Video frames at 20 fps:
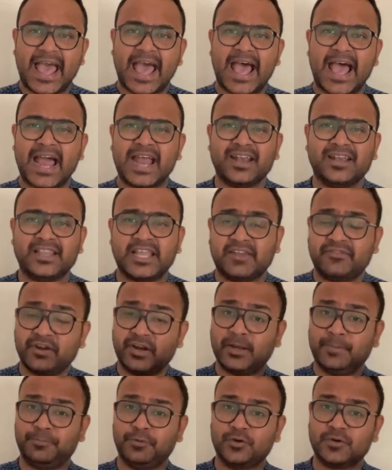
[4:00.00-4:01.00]
And there
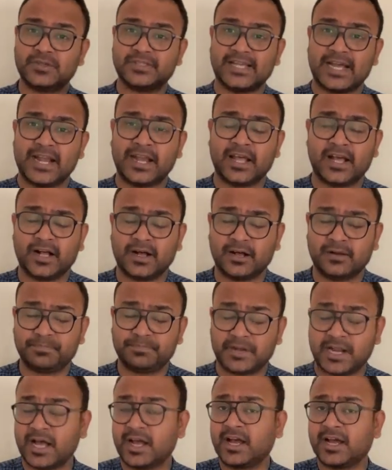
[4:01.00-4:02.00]
were reports that
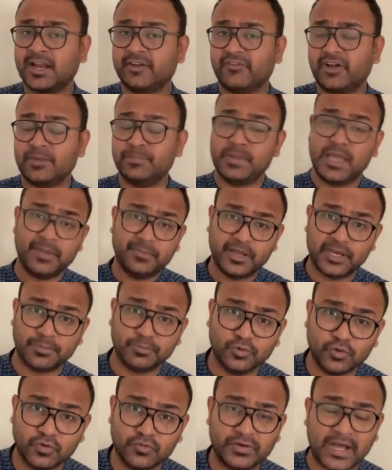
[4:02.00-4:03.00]
Parag Agarwal may be
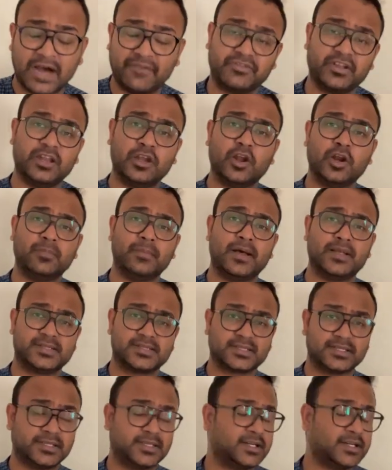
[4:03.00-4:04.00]
removed after Elon
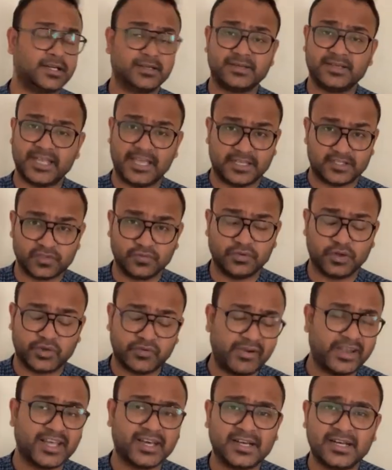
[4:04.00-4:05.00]
Musk takes over
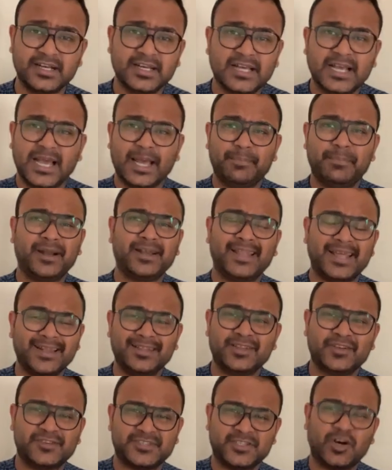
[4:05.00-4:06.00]
Twitter. But
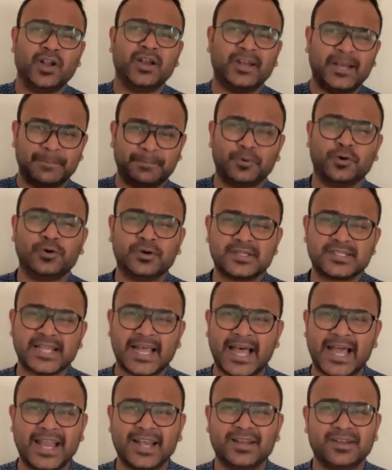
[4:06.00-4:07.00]
then there was all reports
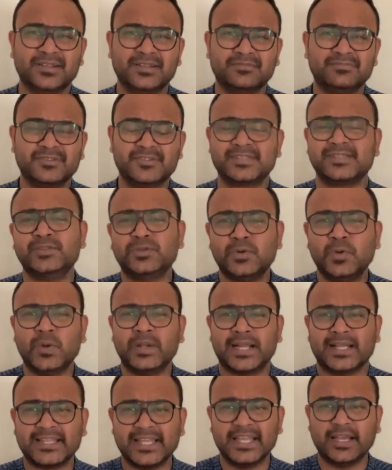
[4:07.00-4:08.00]
and there's
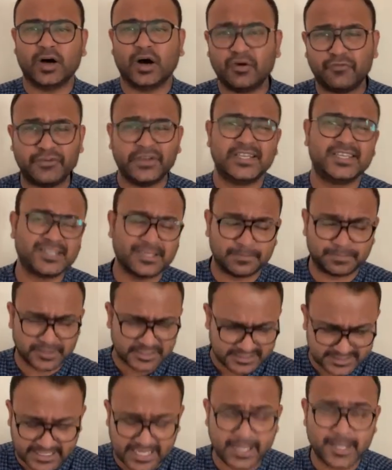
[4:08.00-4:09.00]
nothing official
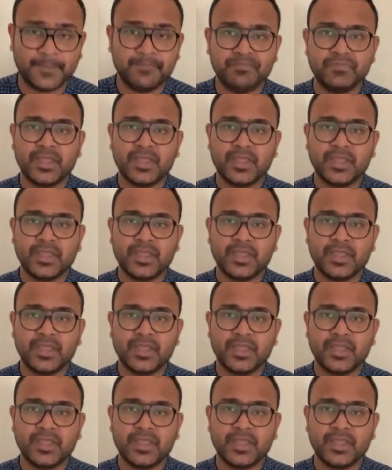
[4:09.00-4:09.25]
per se.